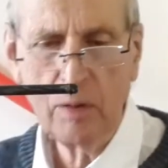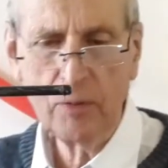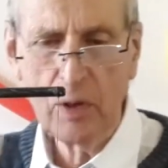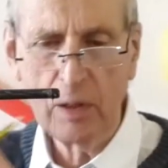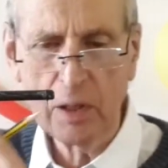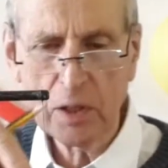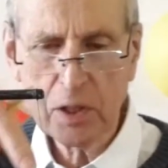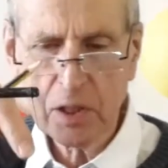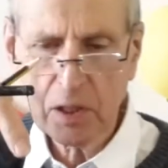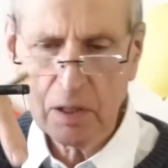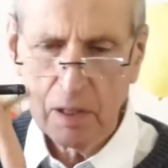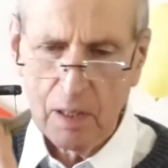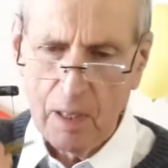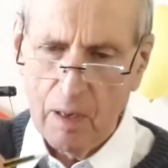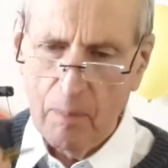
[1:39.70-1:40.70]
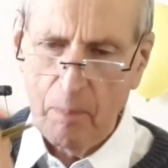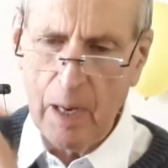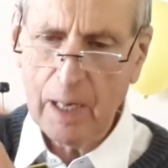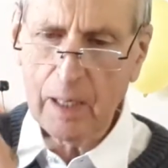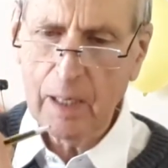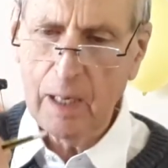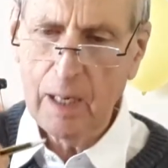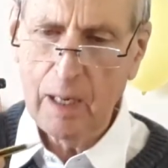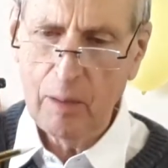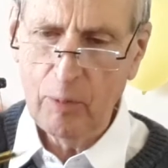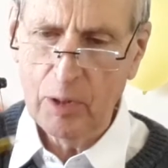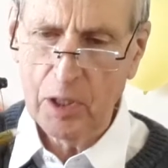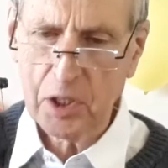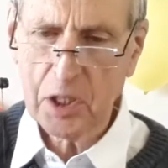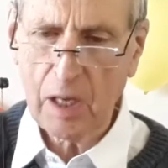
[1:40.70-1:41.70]
I've got a magnet here
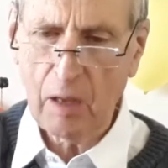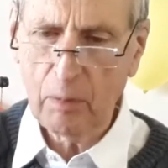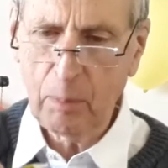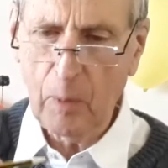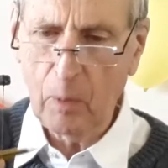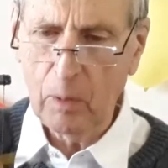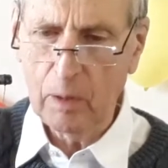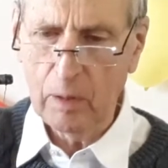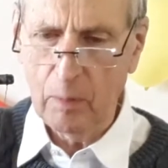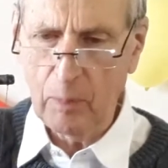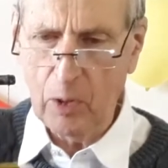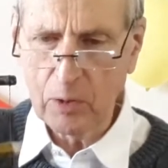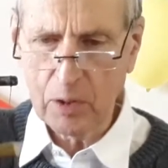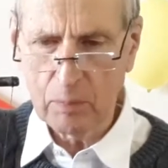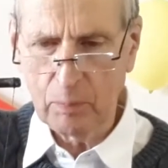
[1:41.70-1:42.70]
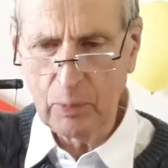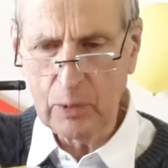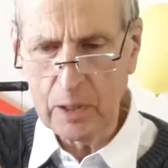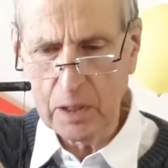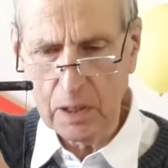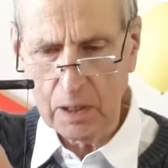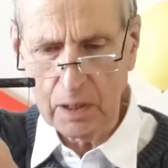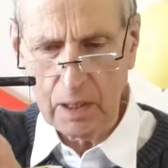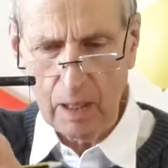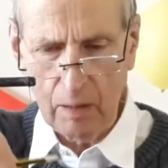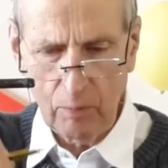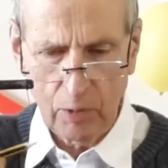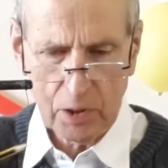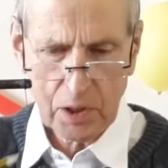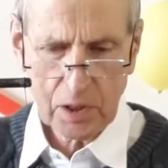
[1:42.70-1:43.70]
with the south pole at the bottom pointing
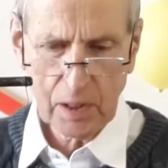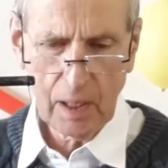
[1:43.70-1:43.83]
downwards,